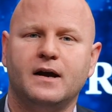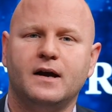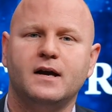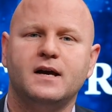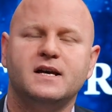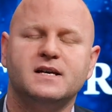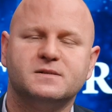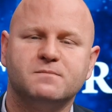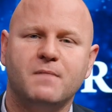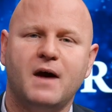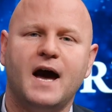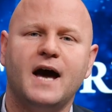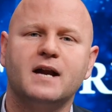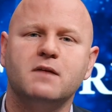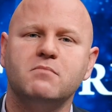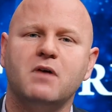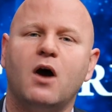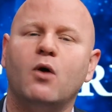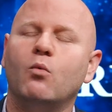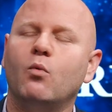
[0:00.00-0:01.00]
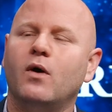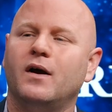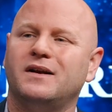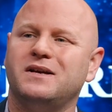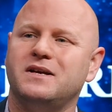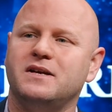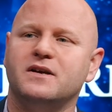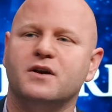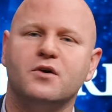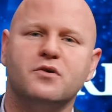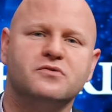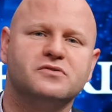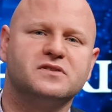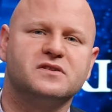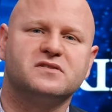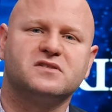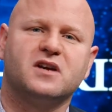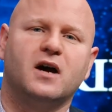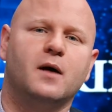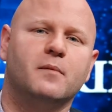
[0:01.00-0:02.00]
he's mad about what he knows
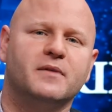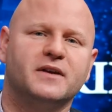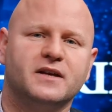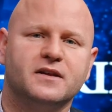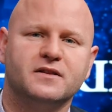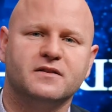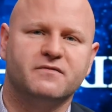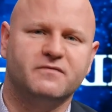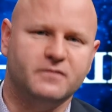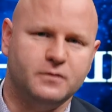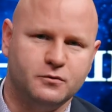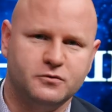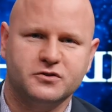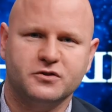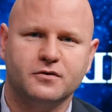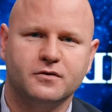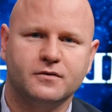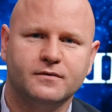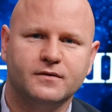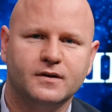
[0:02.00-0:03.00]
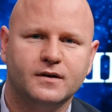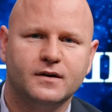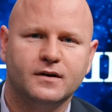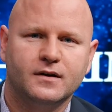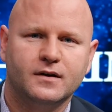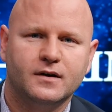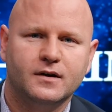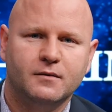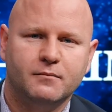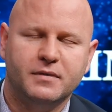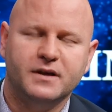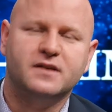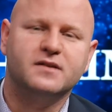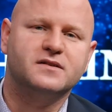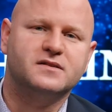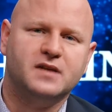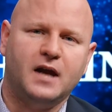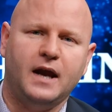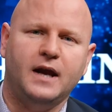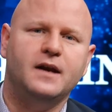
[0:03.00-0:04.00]
is coming in the future
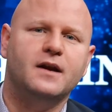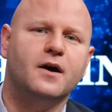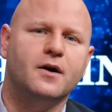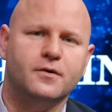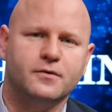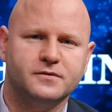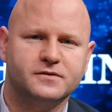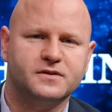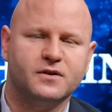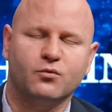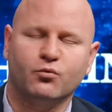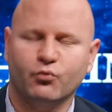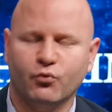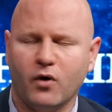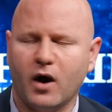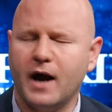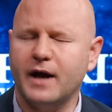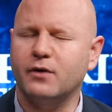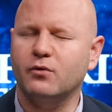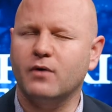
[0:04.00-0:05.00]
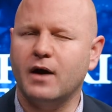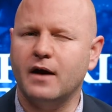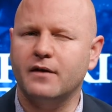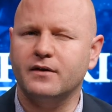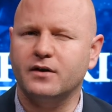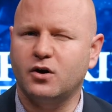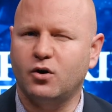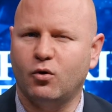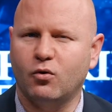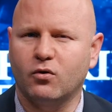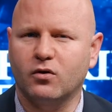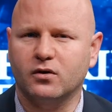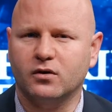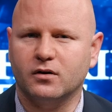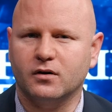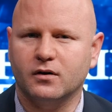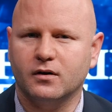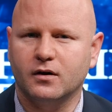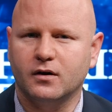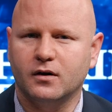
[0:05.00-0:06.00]
because he knows that right around the
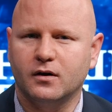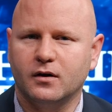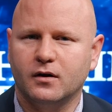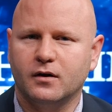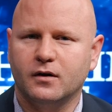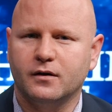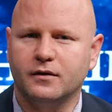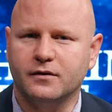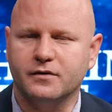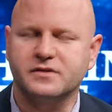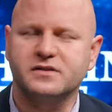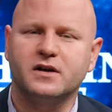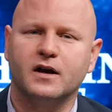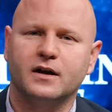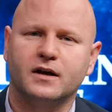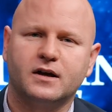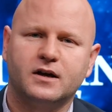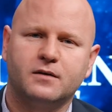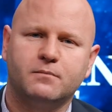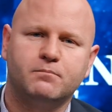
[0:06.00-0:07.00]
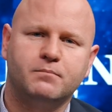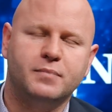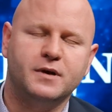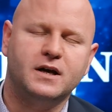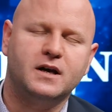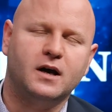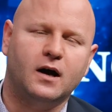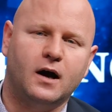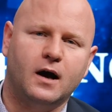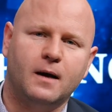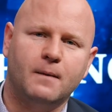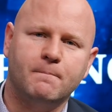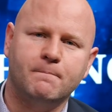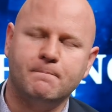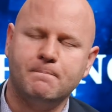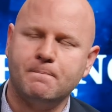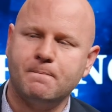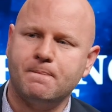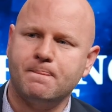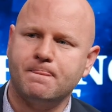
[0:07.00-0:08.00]
corner, there's going to become
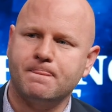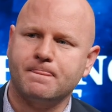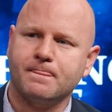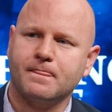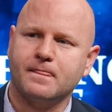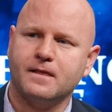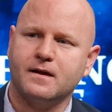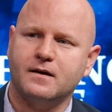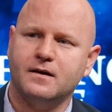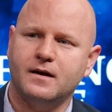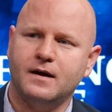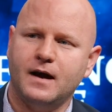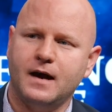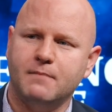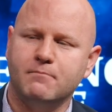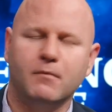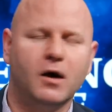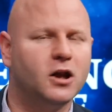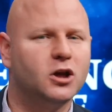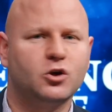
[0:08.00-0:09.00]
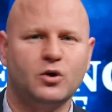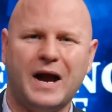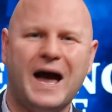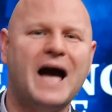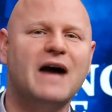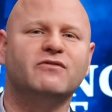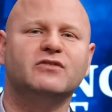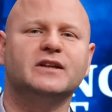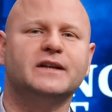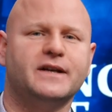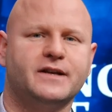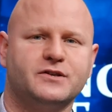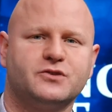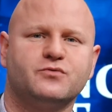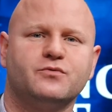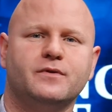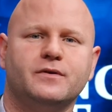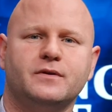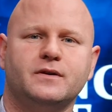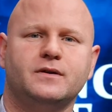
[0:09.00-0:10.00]
a Mueller avalanche,
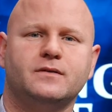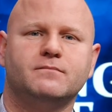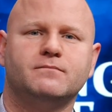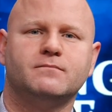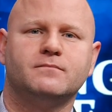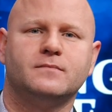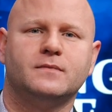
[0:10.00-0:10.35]
really